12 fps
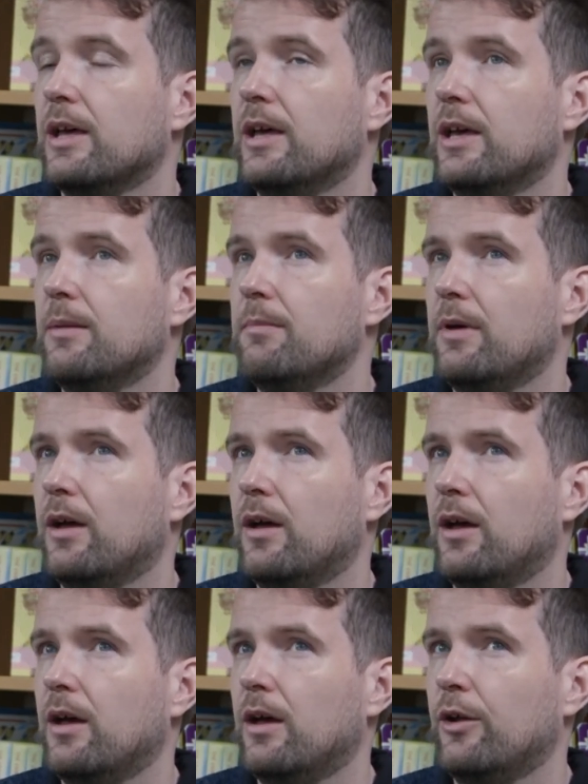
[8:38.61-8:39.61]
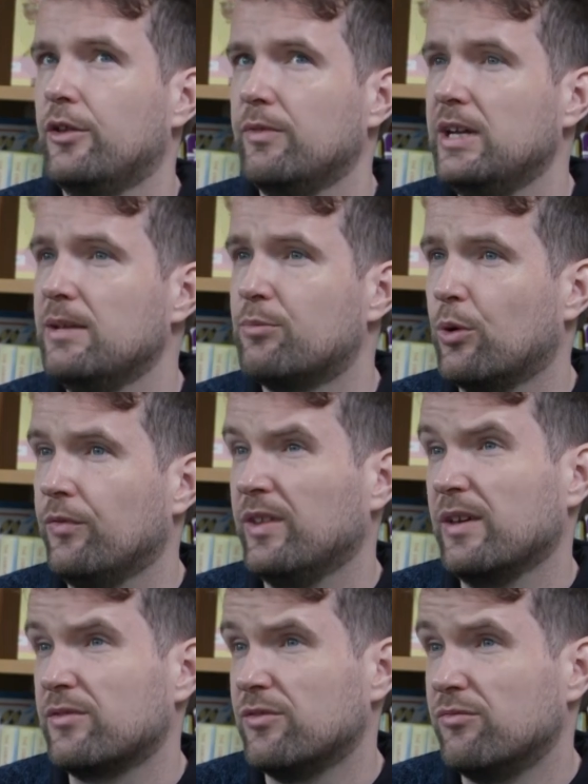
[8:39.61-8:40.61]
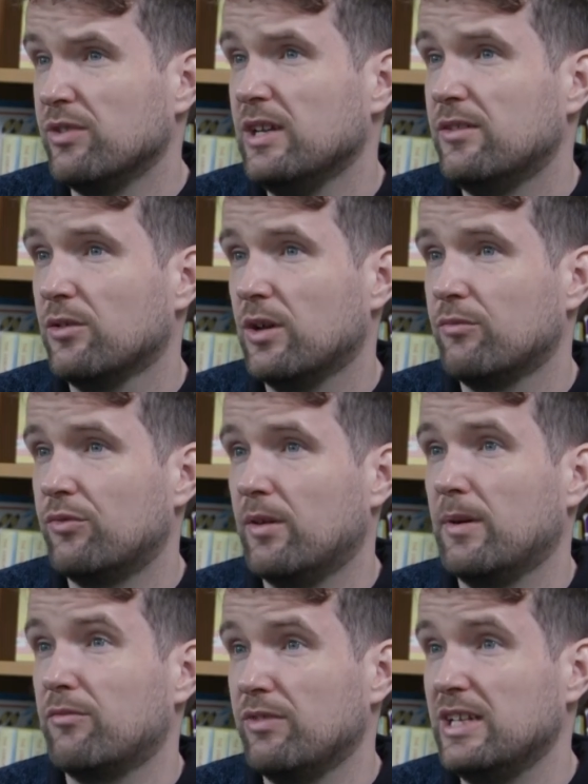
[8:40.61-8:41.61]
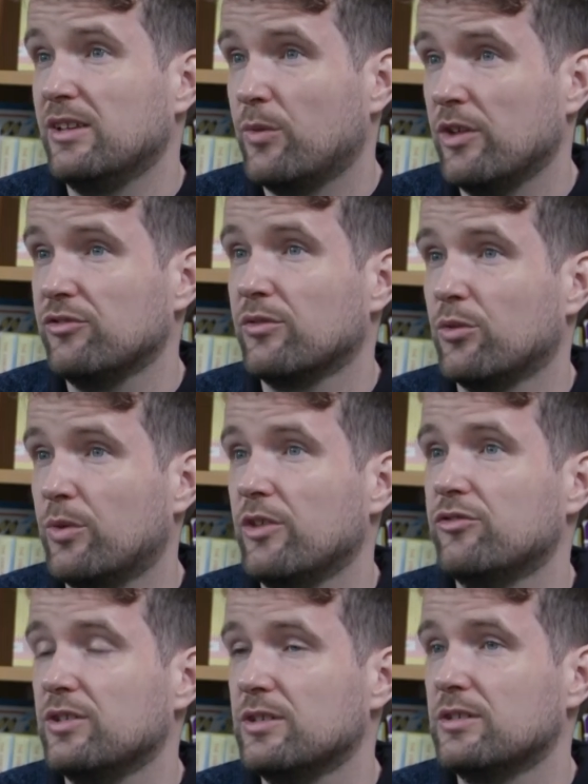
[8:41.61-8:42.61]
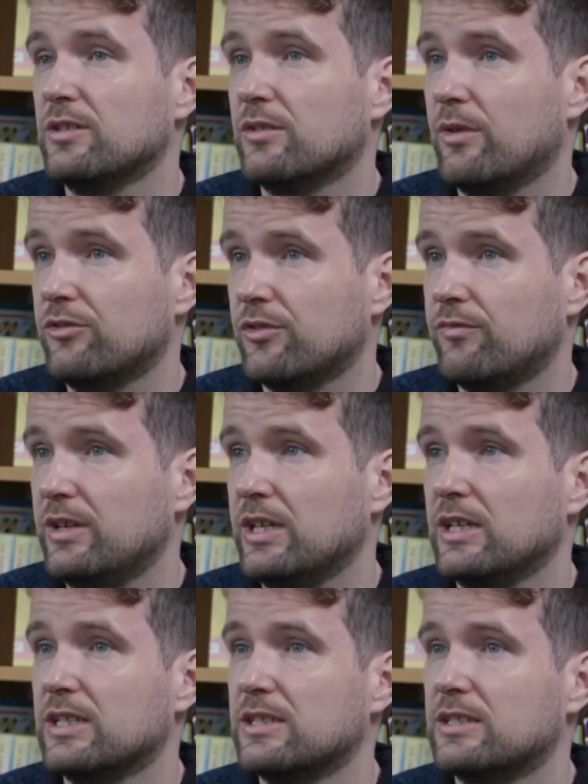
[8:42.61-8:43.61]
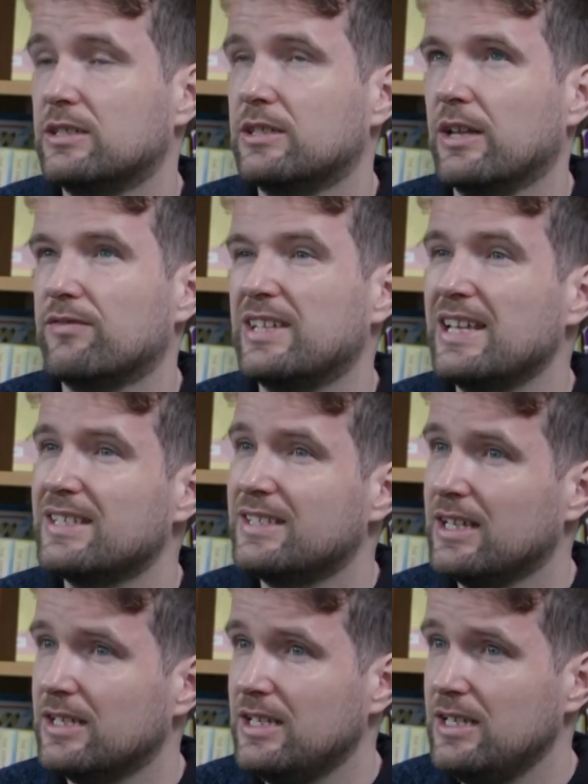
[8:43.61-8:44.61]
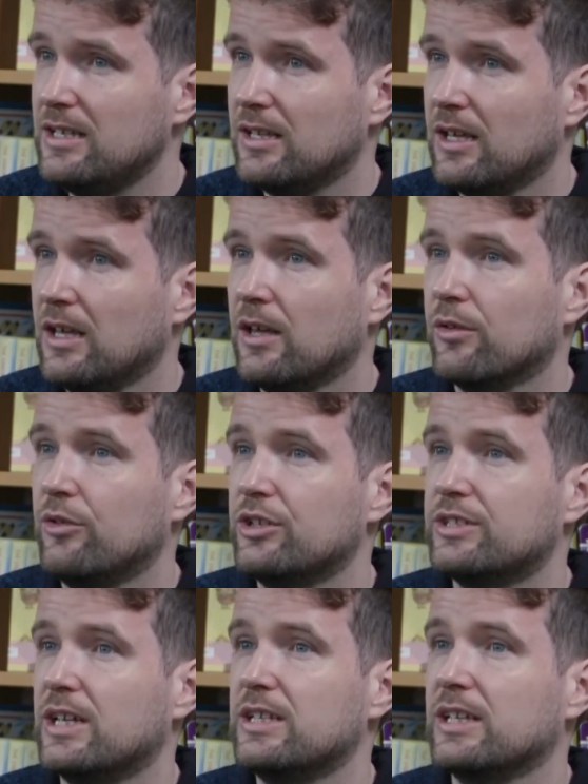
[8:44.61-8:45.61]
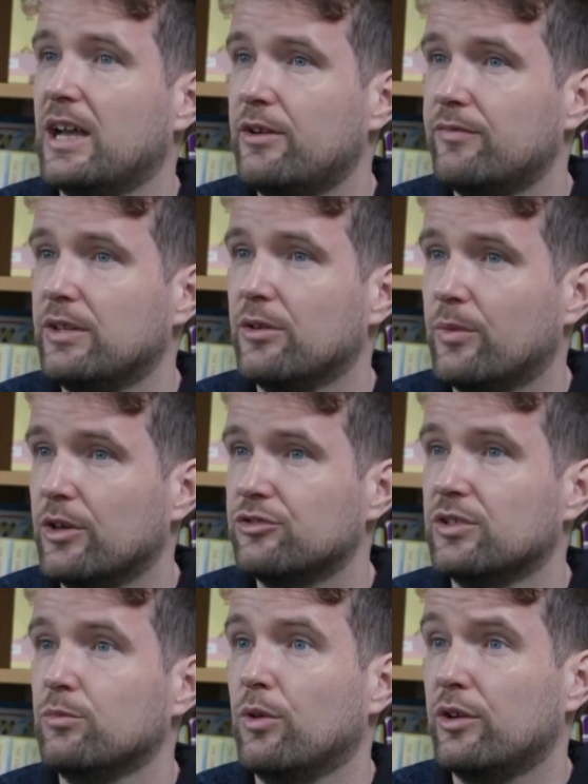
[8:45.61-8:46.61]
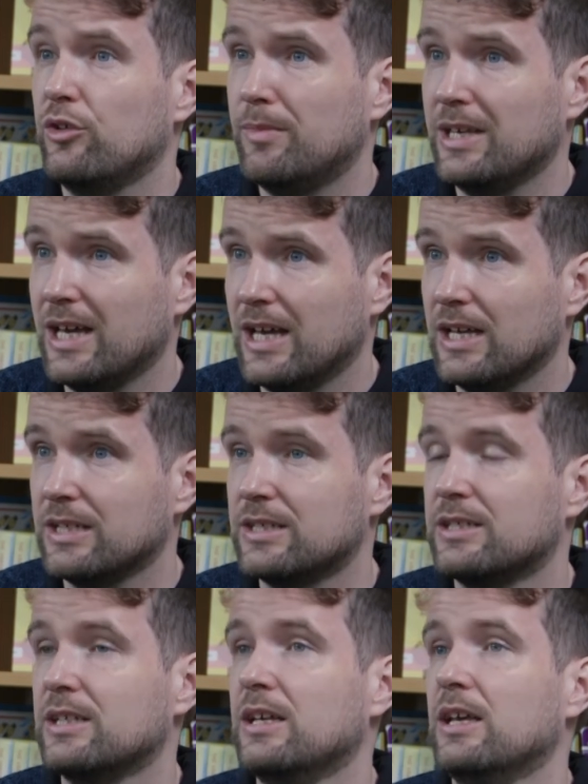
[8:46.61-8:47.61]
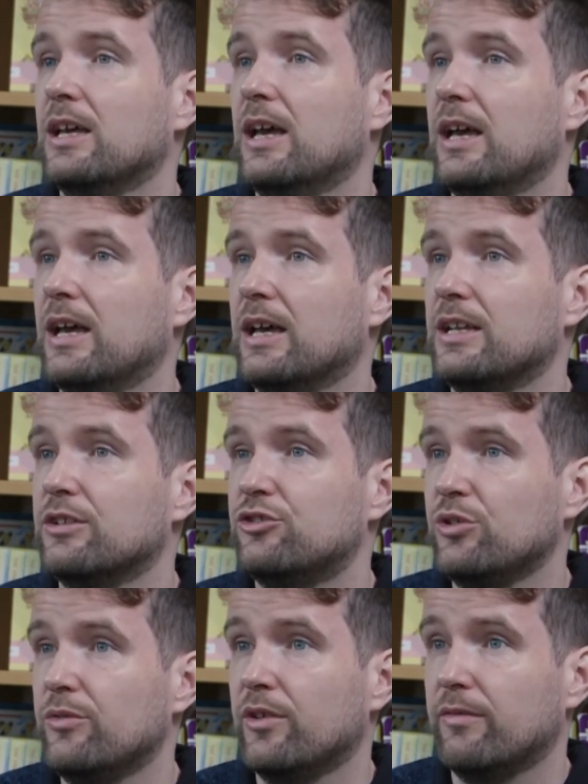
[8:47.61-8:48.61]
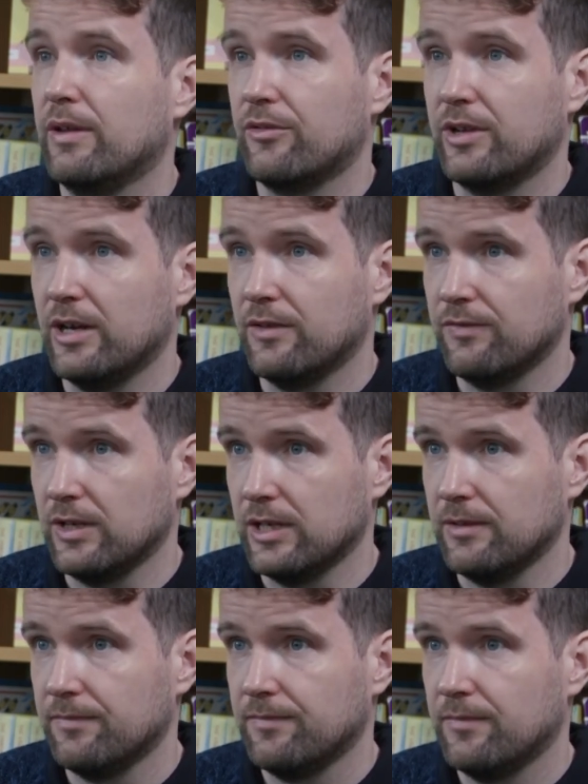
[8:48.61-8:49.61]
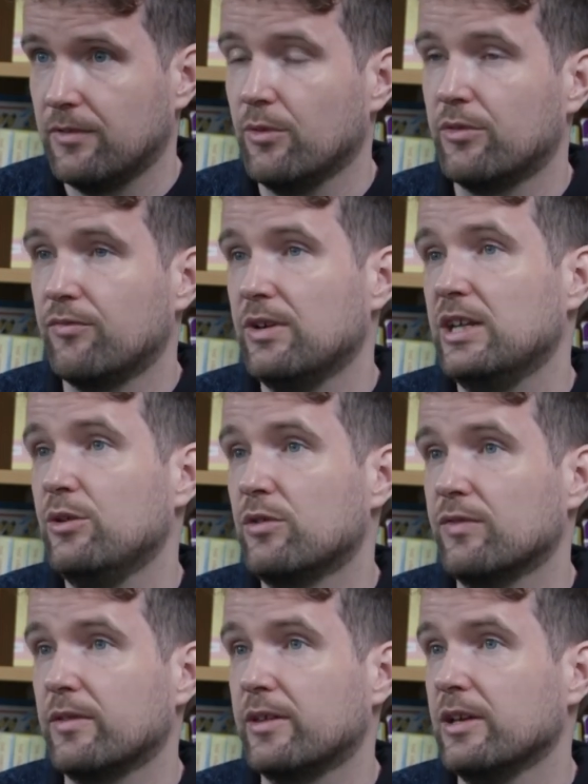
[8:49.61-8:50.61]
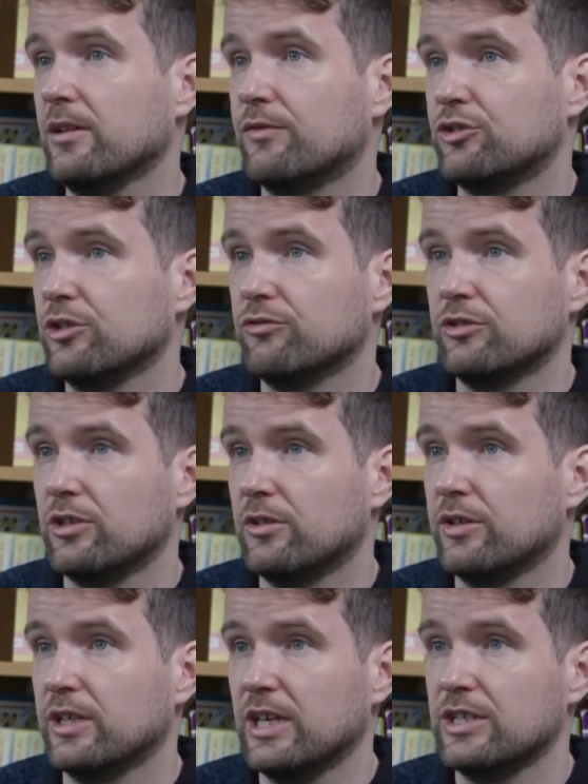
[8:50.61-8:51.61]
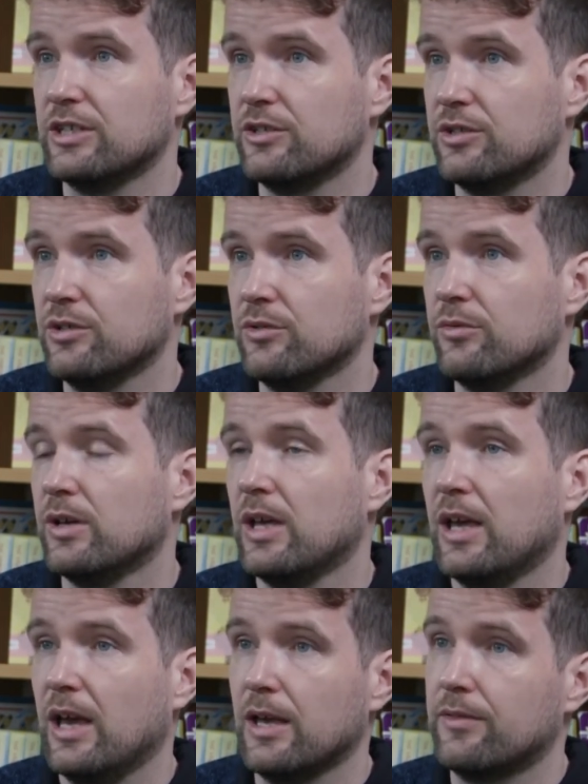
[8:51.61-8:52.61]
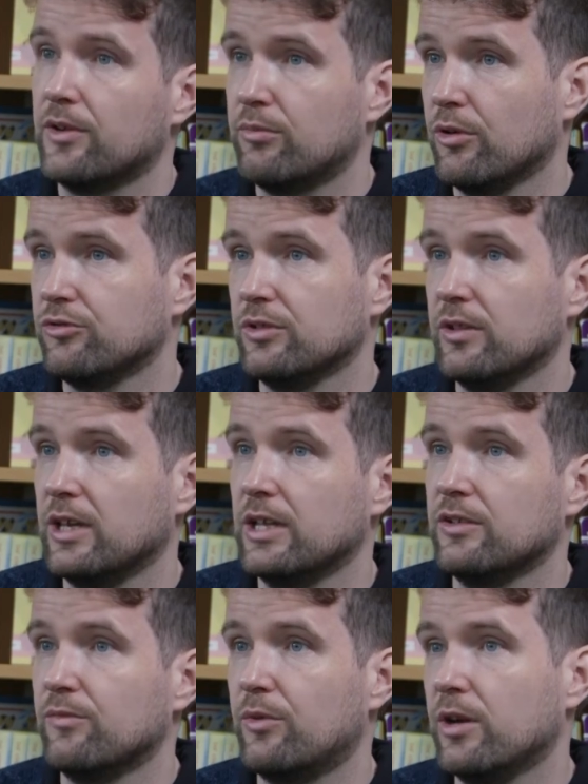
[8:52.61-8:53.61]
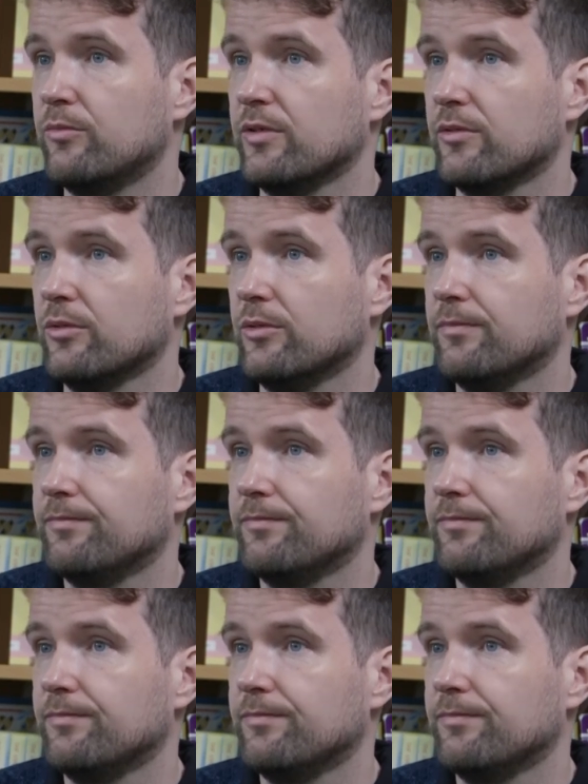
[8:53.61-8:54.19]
Another really important thing is to read about reading the questions, so question reading and kind of test technique, understanding how to read the question, what are you being asked, and choosing your answer carefully. So it's a really useful skill for children to learn in Key Stage 2 as they're approaching the end of primary school.